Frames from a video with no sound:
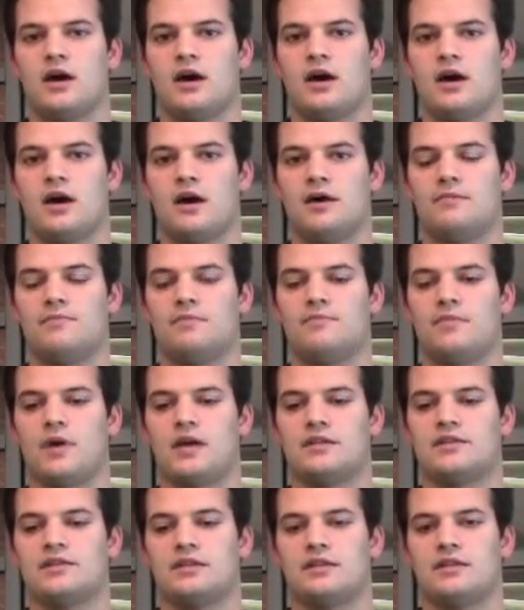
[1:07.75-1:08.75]
Uh,
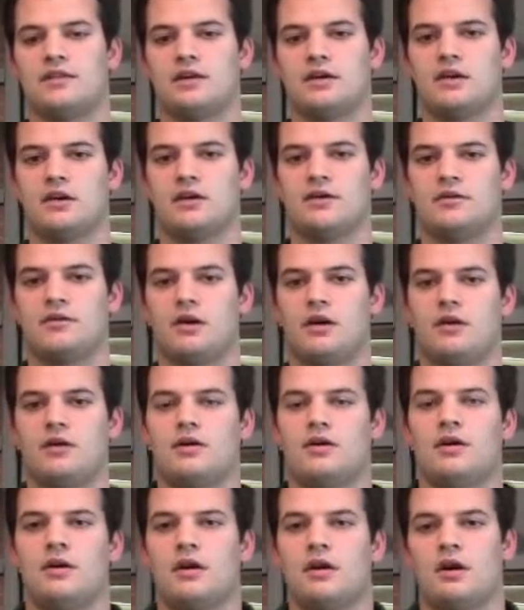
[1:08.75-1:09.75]
I'd say the
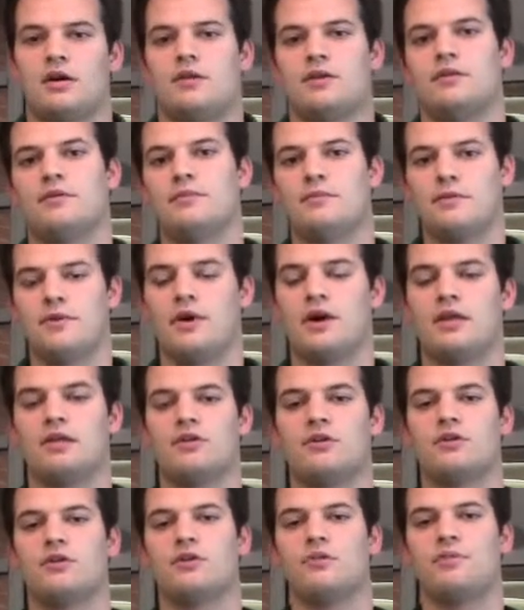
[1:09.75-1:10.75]
uh,
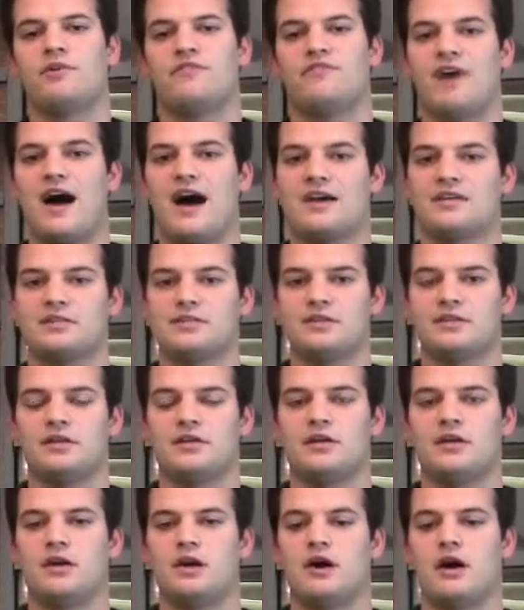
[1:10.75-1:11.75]
they're a little bit
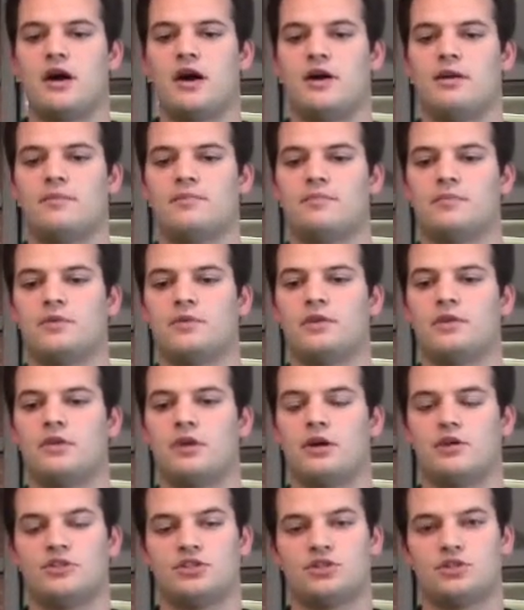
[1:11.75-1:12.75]
faster, um, a
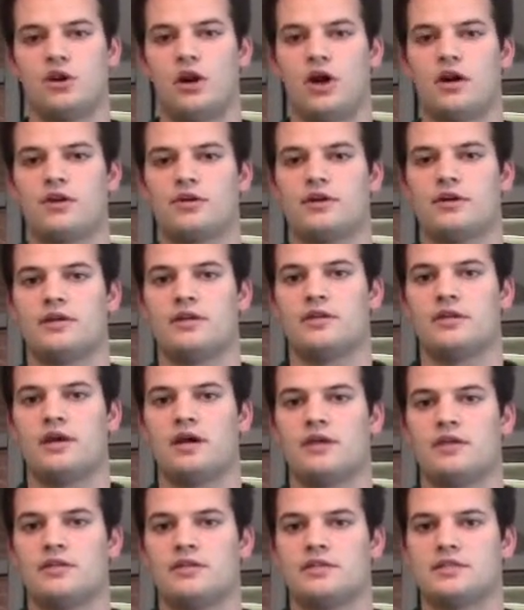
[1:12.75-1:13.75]
lot stronger in
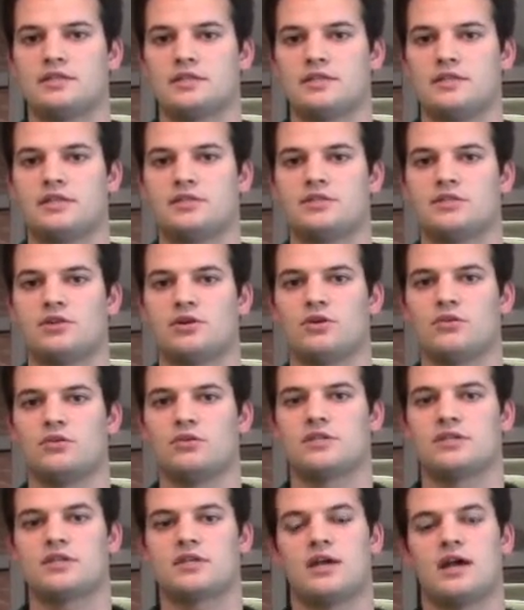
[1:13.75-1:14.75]
uh, this league. So
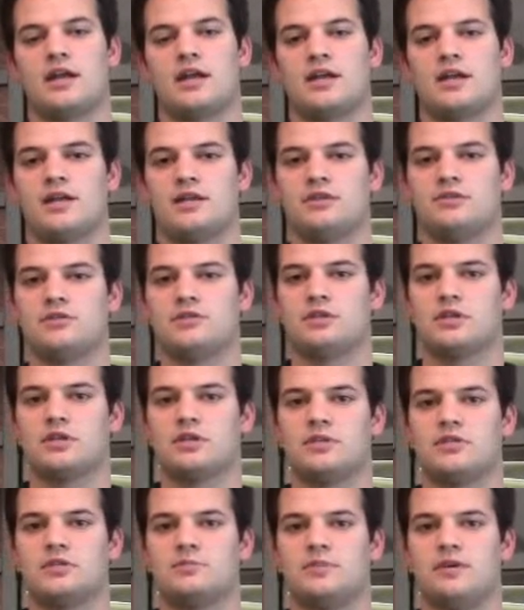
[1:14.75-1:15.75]
just kind of getting used to
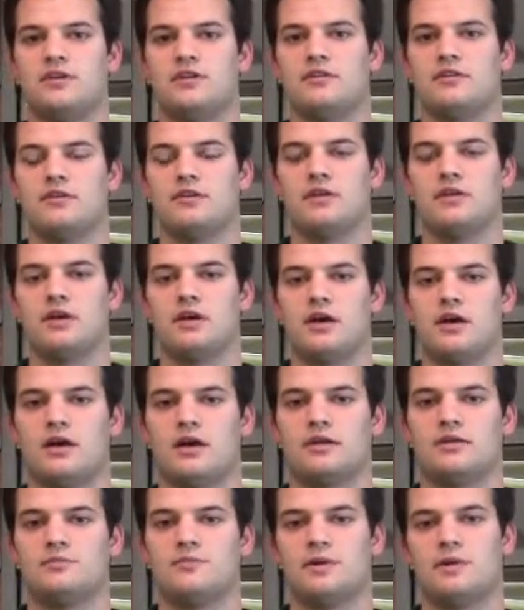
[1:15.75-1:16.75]
this speed.
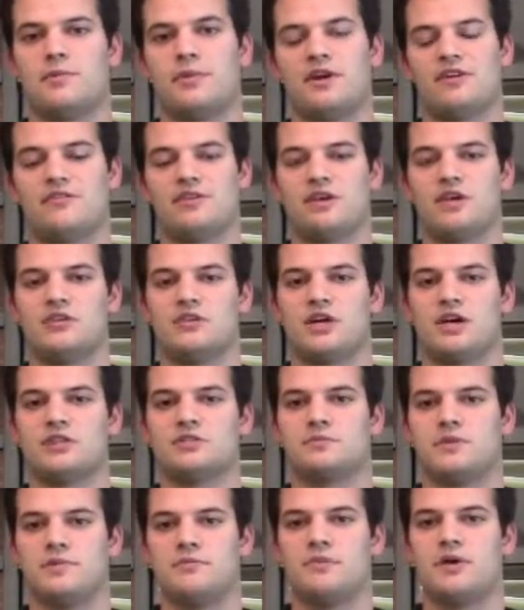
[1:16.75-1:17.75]
it's been a bit of an
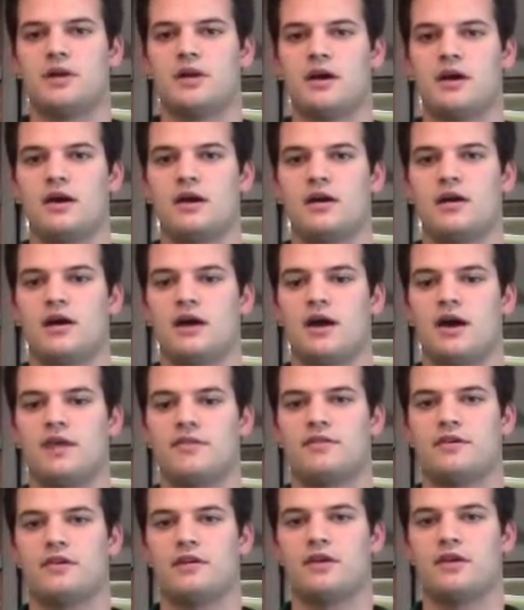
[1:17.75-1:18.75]
adjustment, but I
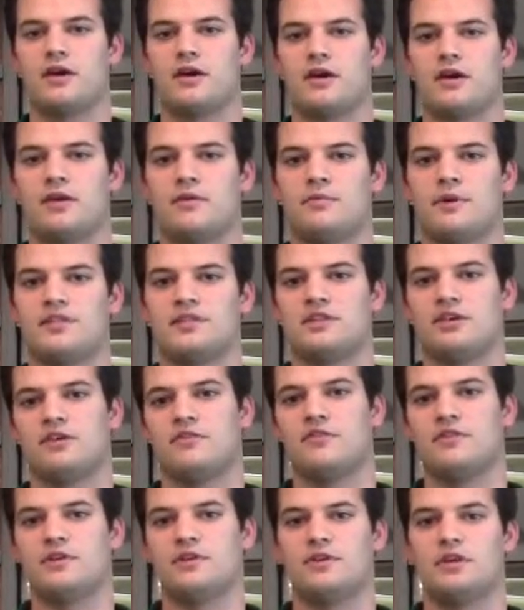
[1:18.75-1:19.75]
think
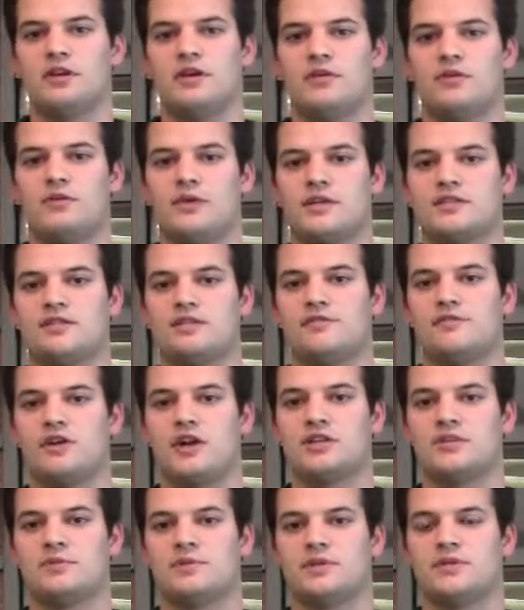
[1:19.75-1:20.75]
myself and the rest of the
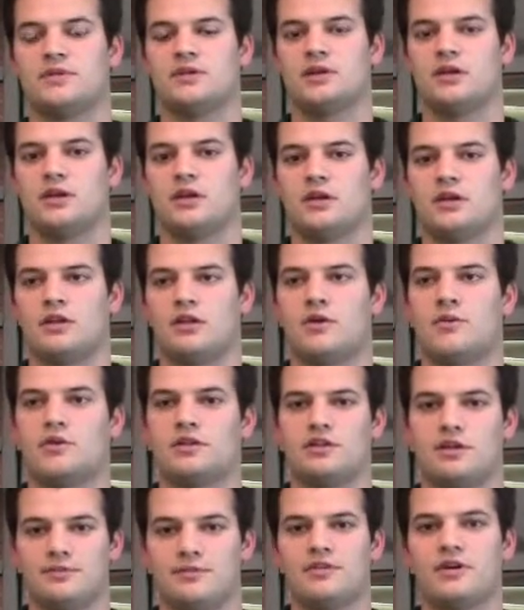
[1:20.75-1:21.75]
freshmen, along
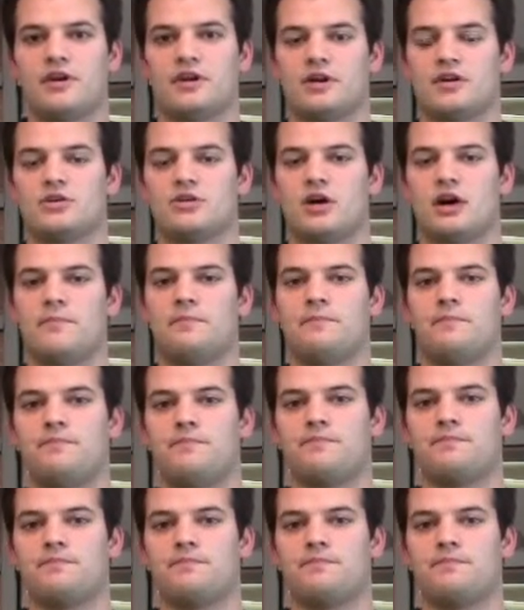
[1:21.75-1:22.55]
with the team, have done a good job.